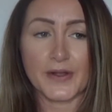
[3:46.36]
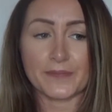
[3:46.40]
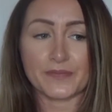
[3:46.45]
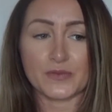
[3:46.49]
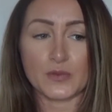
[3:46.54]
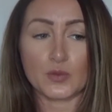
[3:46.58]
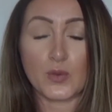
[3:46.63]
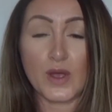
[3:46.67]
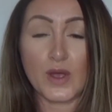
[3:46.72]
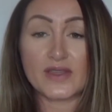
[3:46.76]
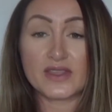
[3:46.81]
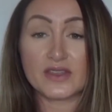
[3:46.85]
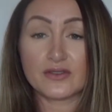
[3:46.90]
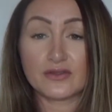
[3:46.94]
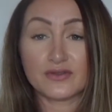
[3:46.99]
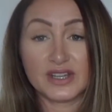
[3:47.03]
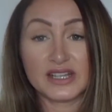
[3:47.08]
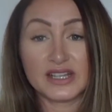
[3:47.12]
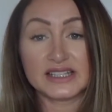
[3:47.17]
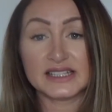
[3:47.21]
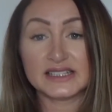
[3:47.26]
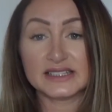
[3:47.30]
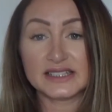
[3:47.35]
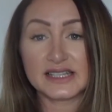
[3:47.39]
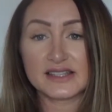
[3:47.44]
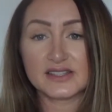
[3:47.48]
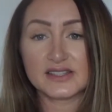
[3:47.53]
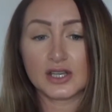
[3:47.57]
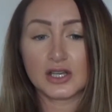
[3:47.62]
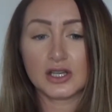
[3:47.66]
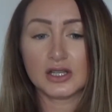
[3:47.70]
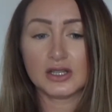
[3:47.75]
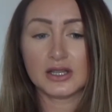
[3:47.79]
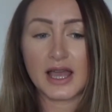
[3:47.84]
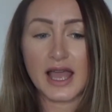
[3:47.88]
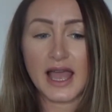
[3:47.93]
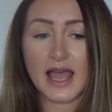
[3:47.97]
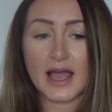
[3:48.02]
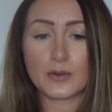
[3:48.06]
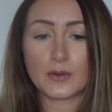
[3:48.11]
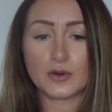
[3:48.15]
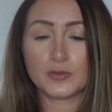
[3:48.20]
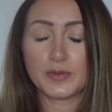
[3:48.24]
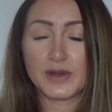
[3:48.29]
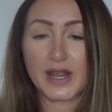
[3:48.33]
when they're really little,
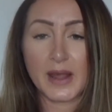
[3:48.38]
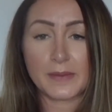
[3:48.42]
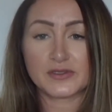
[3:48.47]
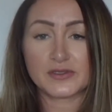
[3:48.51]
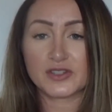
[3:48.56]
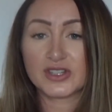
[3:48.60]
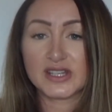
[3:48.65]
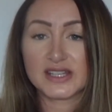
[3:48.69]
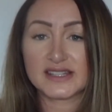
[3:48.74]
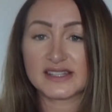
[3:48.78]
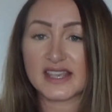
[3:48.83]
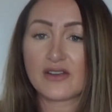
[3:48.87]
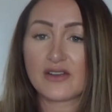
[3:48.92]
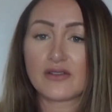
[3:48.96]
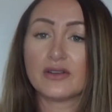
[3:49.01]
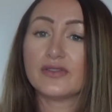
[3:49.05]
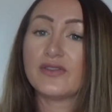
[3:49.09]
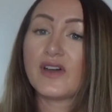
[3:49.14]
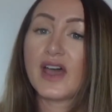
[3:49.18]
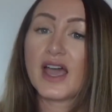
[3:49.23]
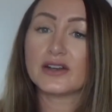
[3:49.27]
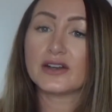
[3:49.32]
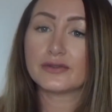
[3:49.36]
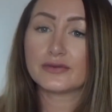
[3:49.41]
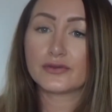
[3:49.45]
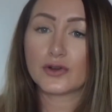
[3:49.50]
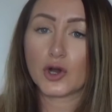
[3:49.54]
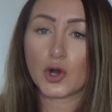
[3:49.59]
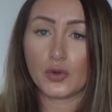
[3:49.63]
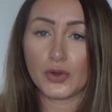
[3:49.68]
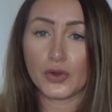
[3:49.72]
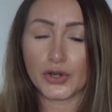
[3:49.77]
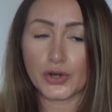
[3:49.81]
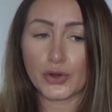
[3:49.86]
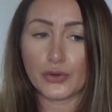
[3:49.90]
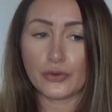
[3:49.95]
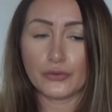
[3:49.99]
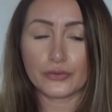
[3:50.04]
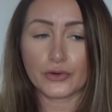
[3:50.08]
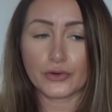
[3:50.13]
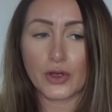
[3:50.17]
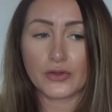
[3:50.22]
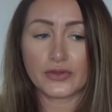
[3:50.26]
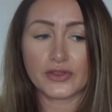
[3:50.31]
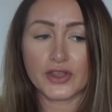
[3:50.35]
I would be absolutely terrified of rolling
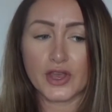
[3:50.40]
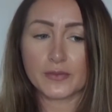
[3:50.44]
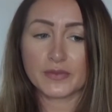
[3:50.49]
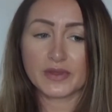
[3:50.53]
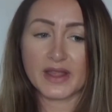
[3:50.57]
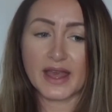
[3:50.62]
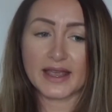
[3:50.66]
over on them.